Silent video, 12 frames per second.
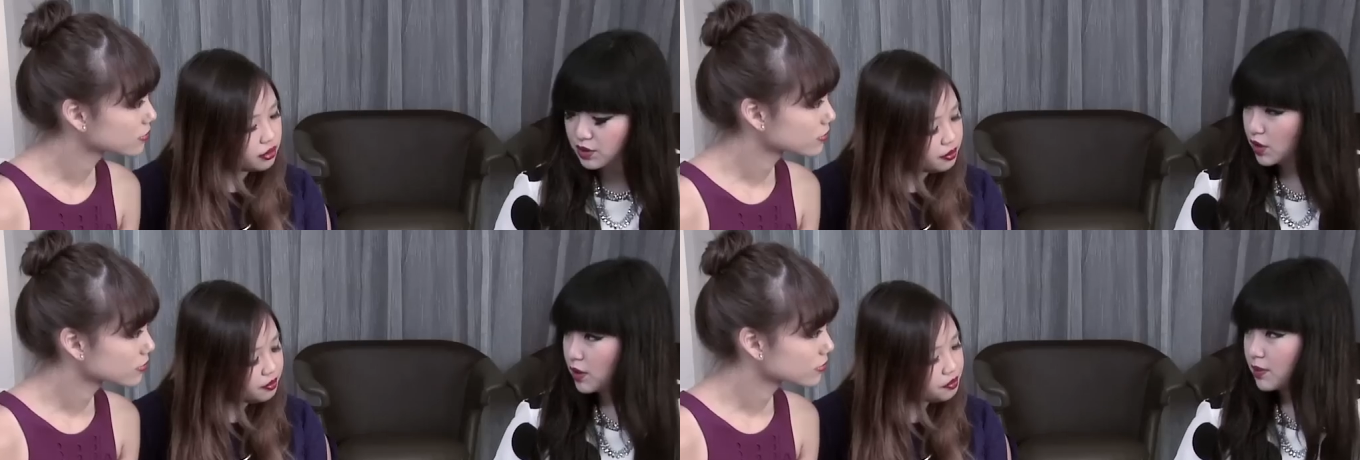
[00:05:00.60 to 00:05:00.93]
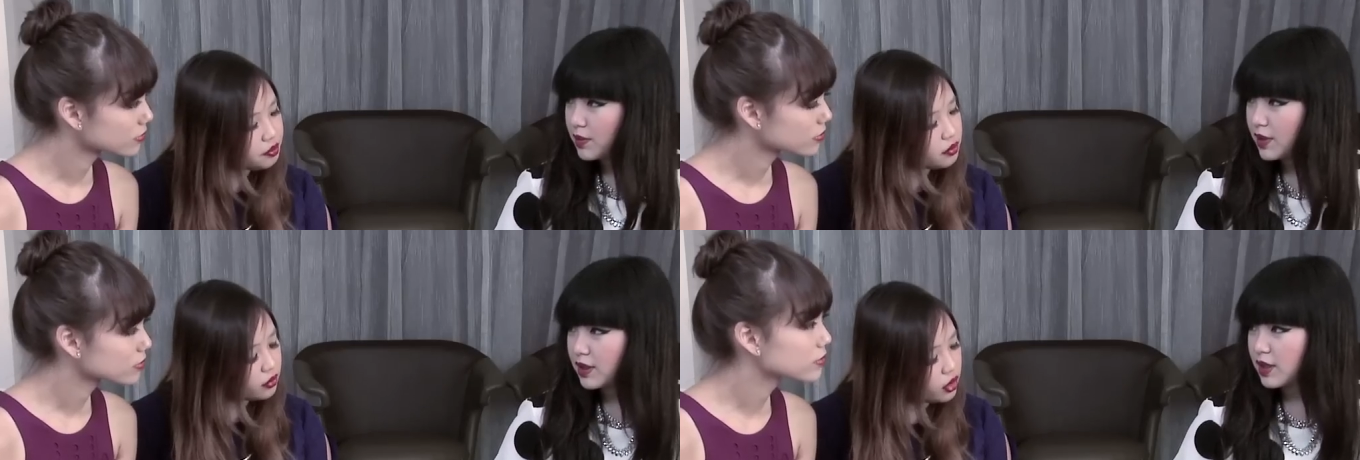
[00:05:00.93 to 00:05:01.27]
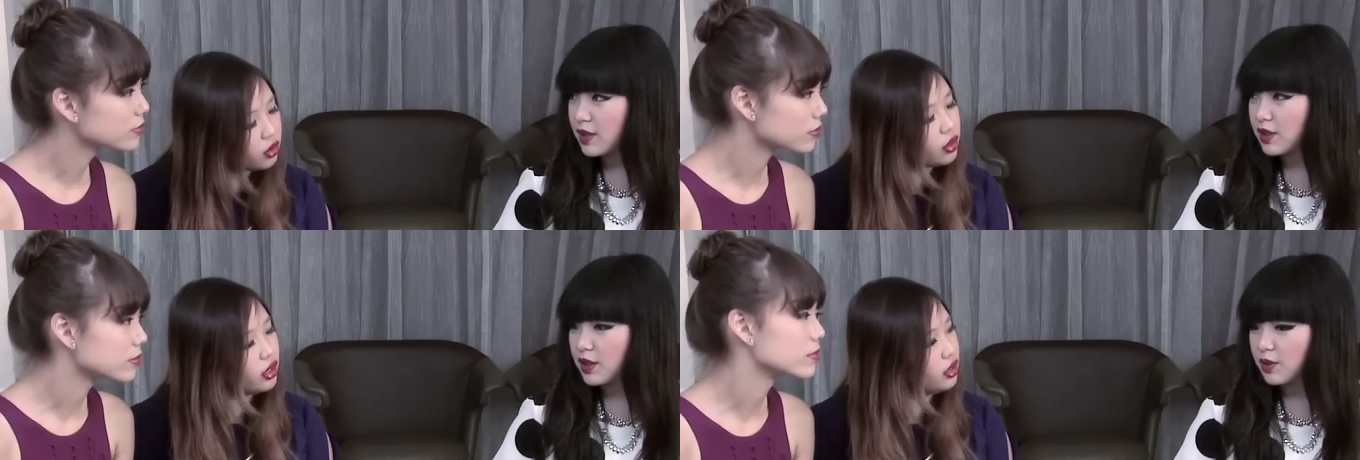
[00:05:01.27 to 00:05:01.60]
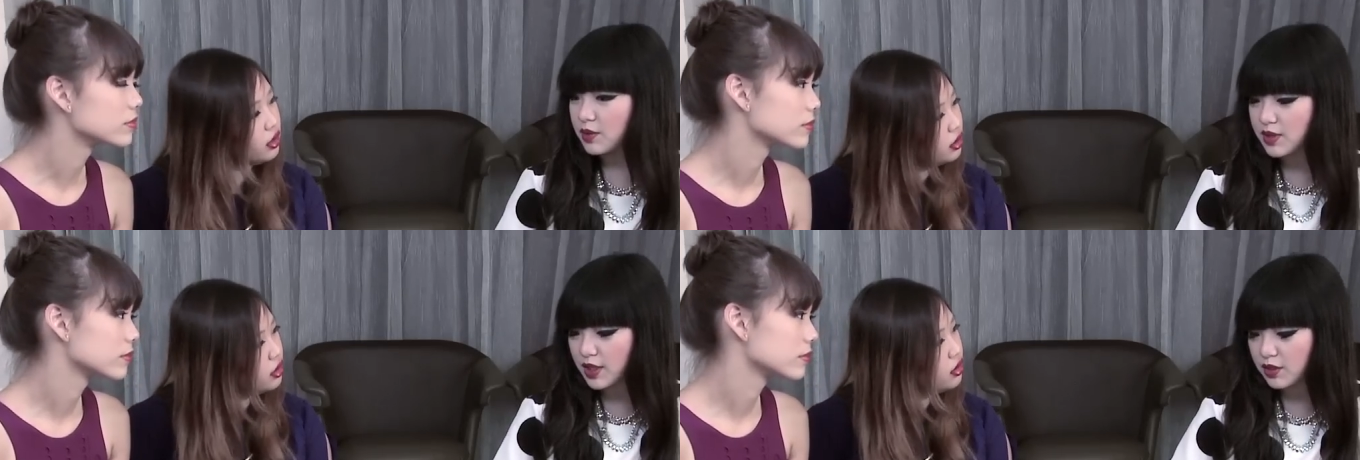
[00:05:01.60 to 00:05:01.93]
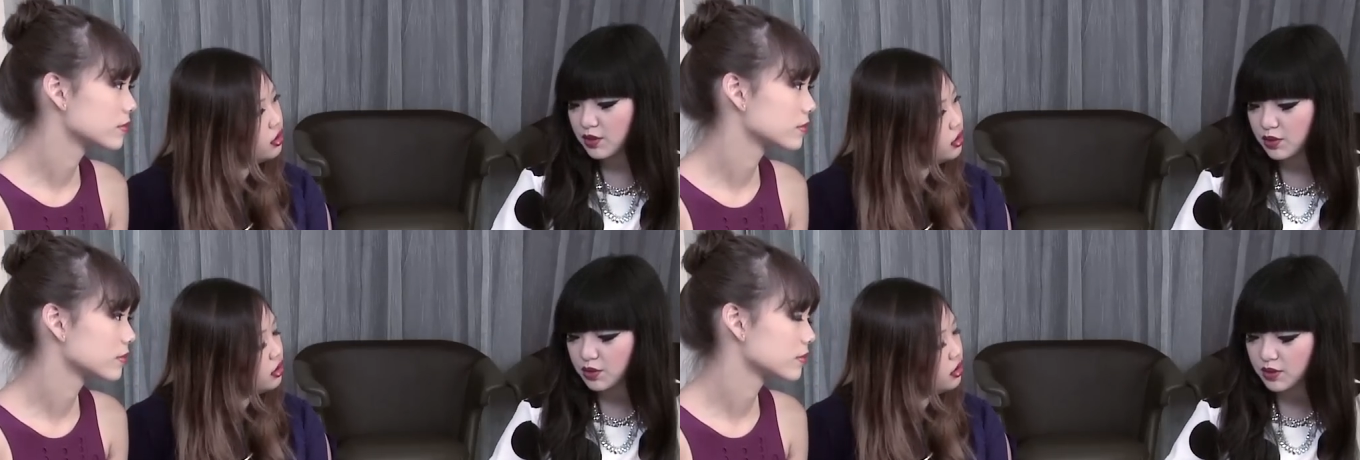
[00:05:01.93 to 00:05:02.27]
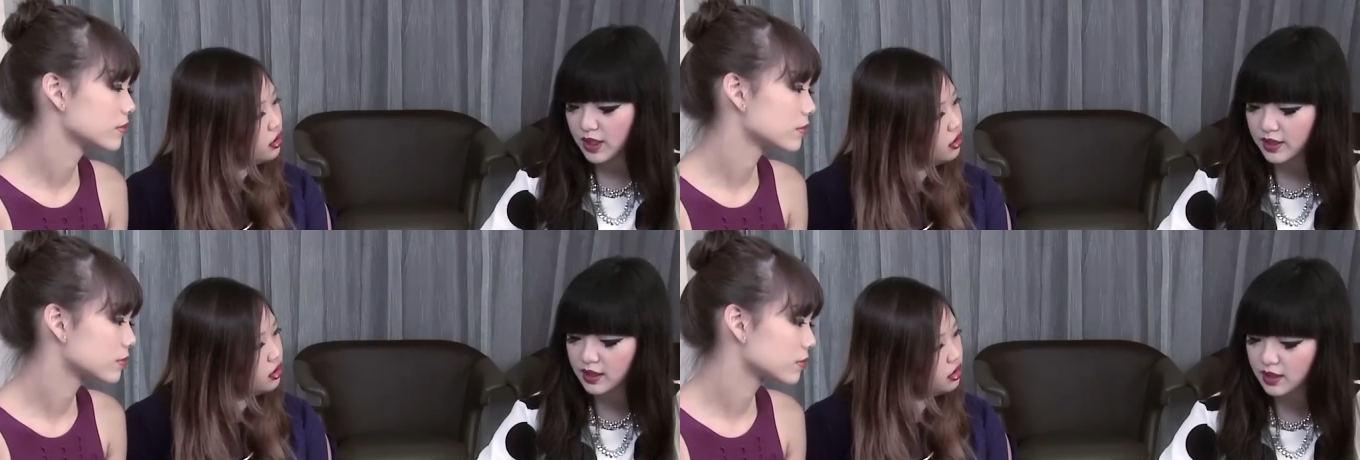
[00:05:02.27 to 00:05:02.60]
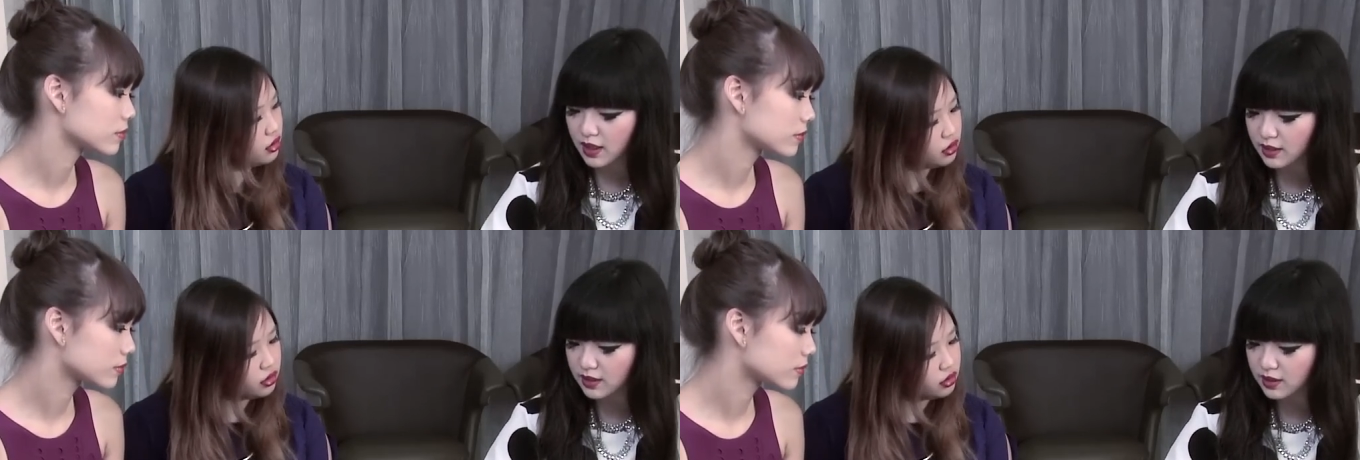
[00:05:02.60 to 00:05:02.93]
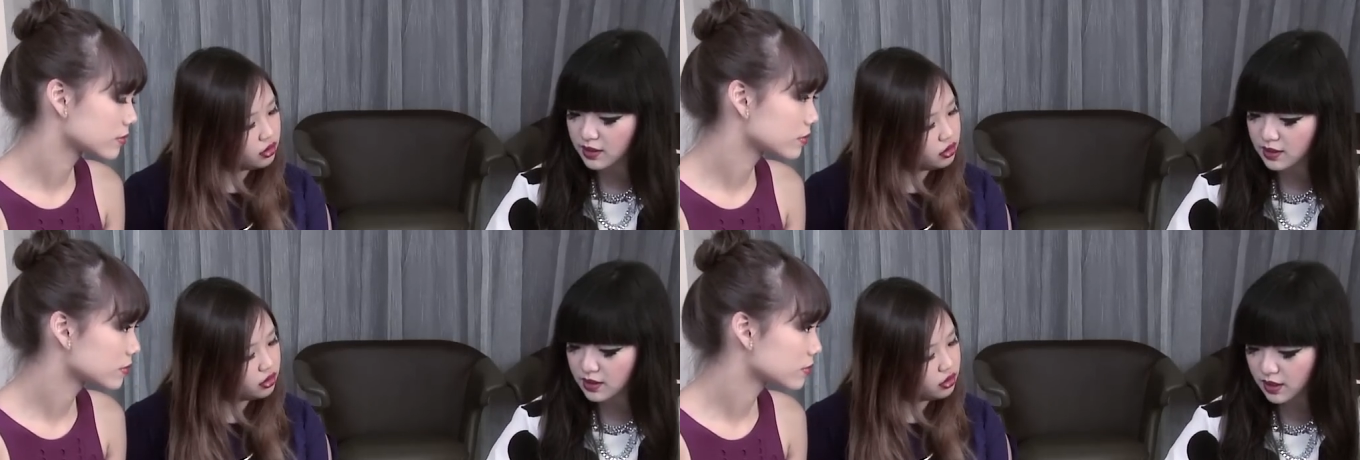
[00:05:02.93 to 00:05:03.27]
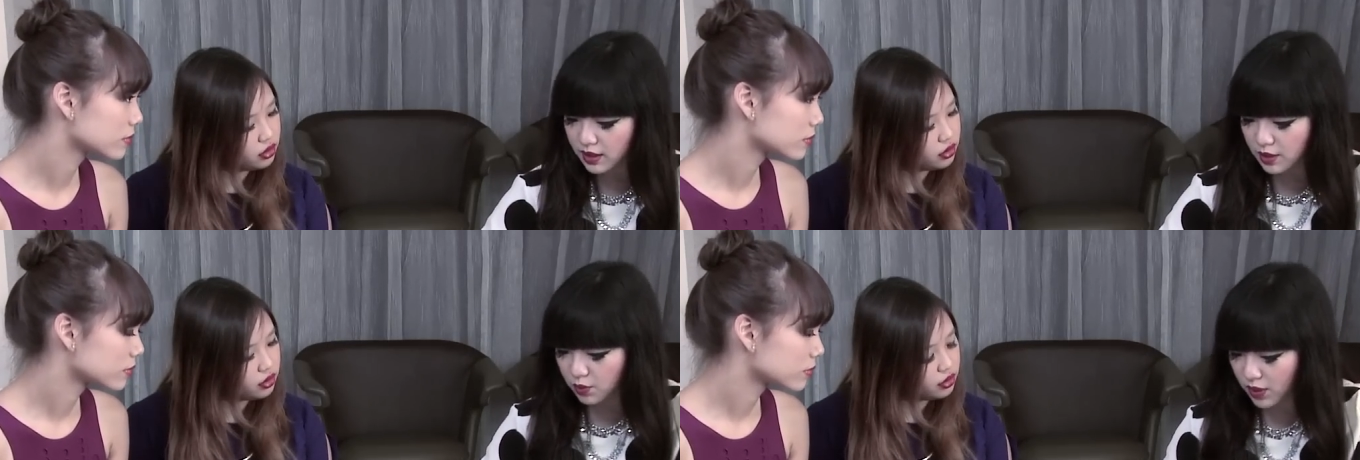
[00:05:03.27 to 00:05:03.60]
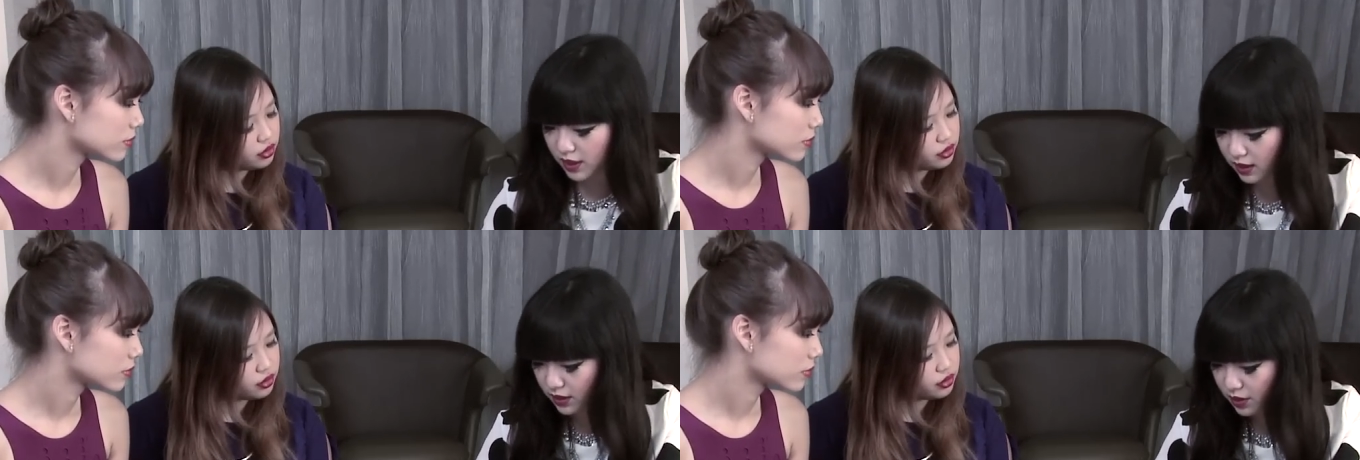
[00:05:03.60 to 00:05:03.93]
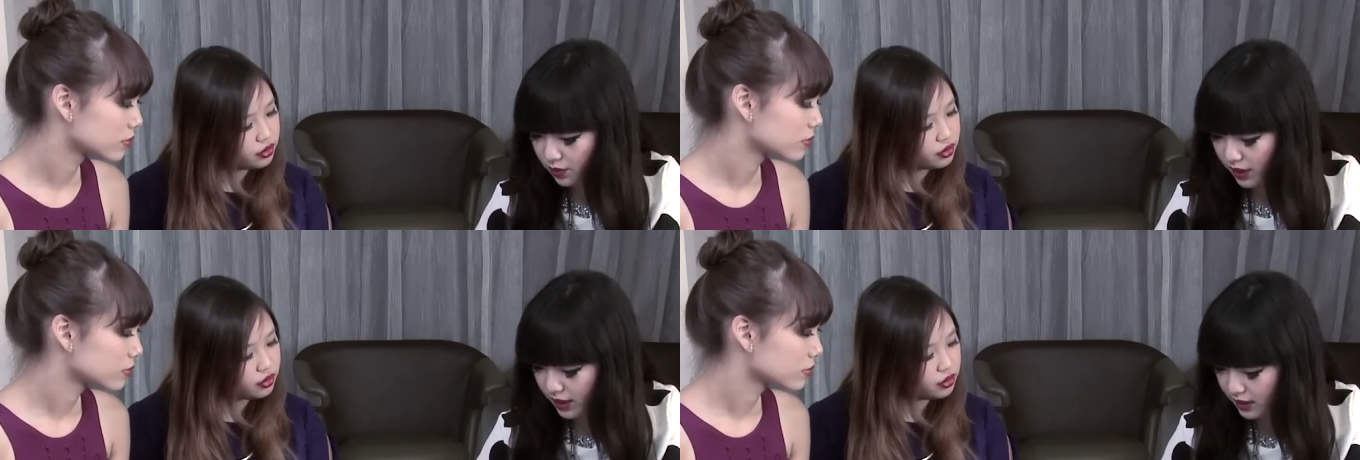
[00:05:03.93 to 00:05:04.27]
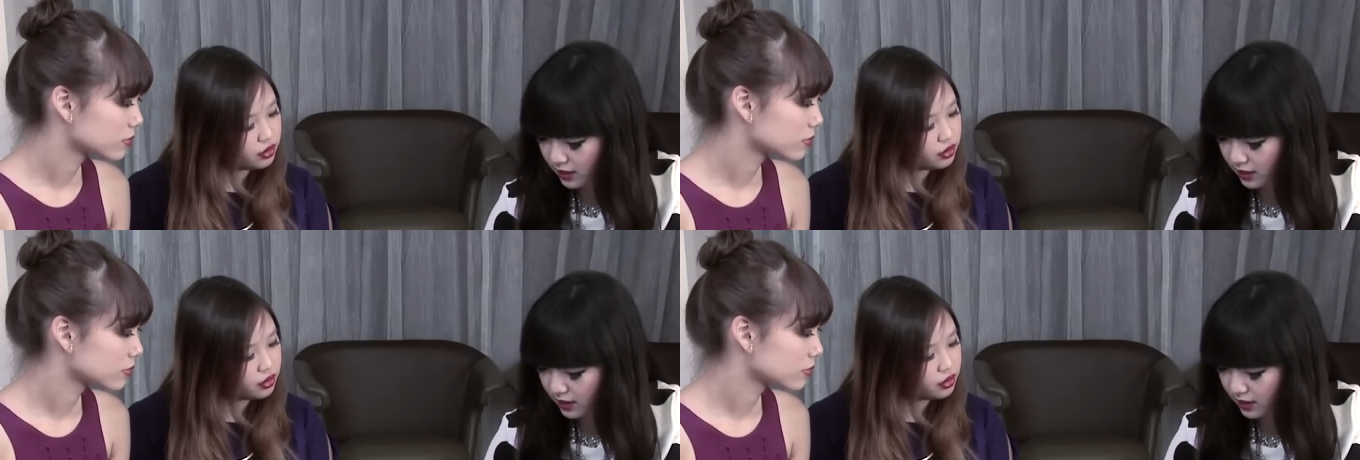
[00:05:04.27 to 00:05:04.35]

Speaker 1: shop and then they'll take you through like the colors and then what color you want it